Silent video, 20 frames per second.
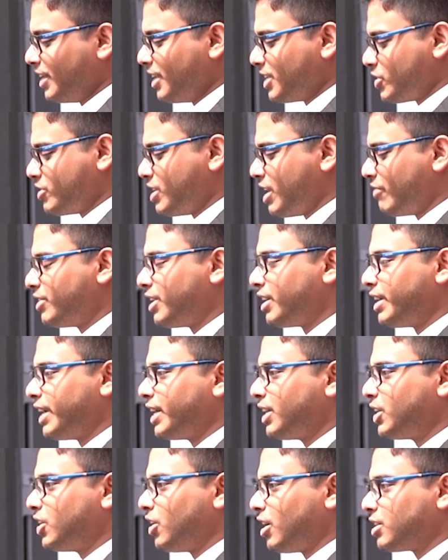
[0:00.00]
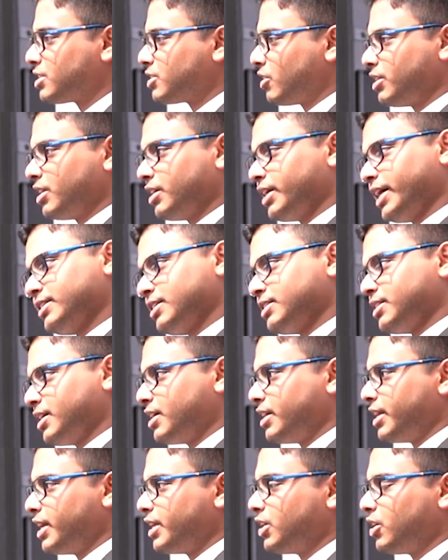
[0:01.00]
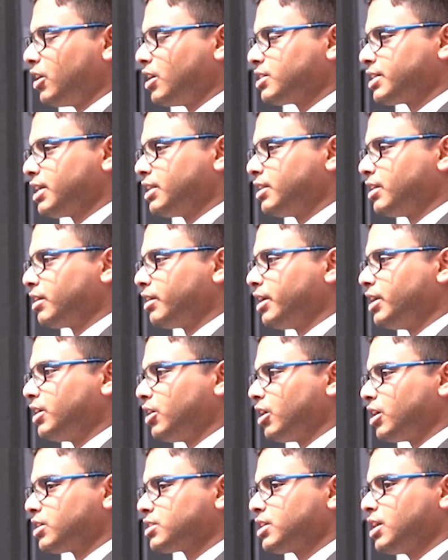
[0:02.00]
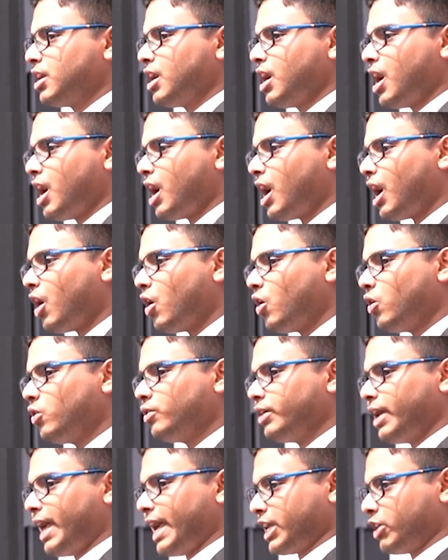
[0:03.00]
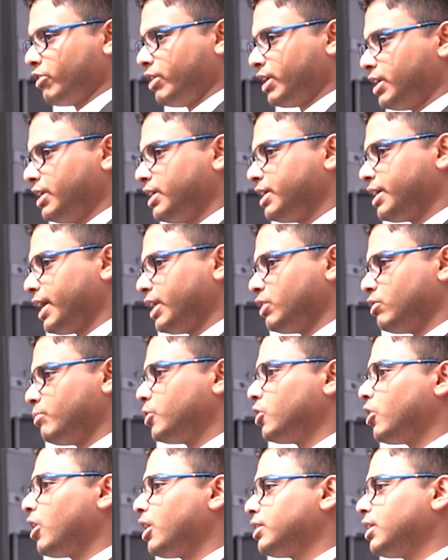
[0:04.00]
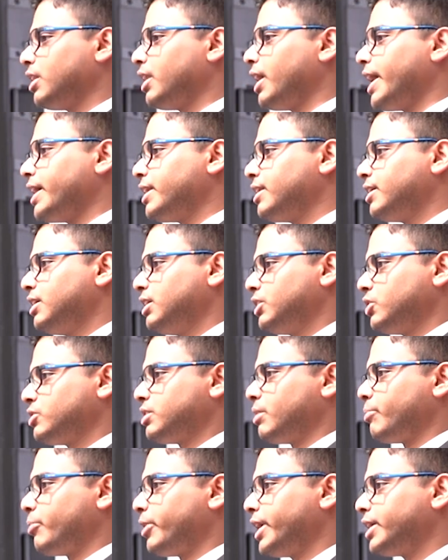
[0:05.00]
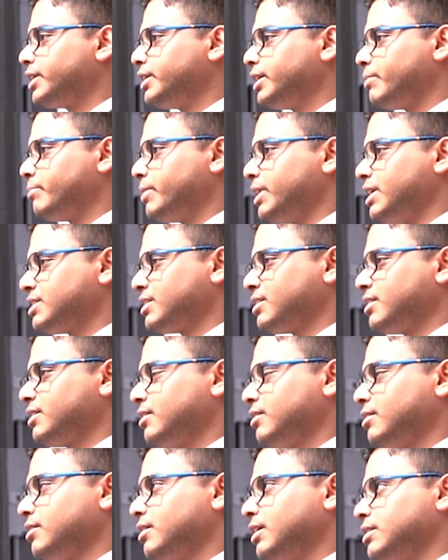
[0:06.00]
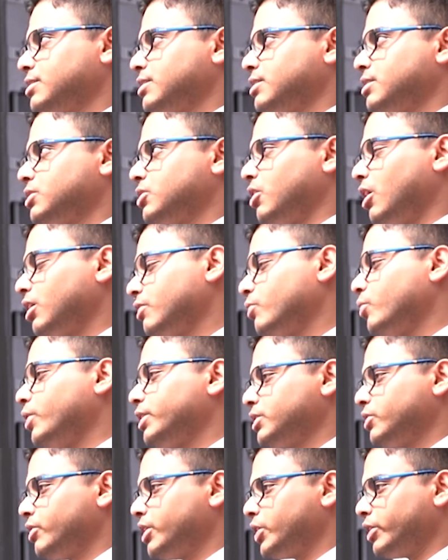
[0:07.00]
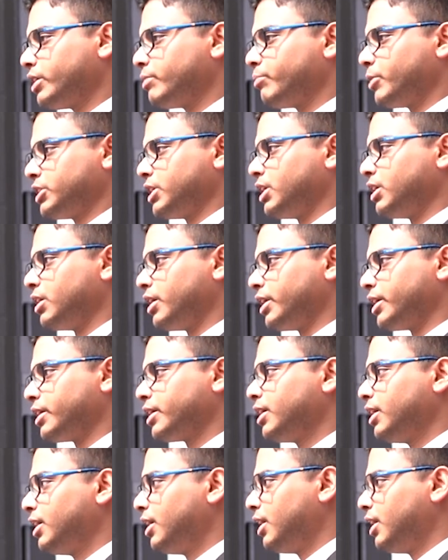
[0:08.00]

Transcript: So you have the red dots on the right-hand side, red dots and the green dots. How accurately can you draw the line to separate them is sort of what you are doing in machine learning.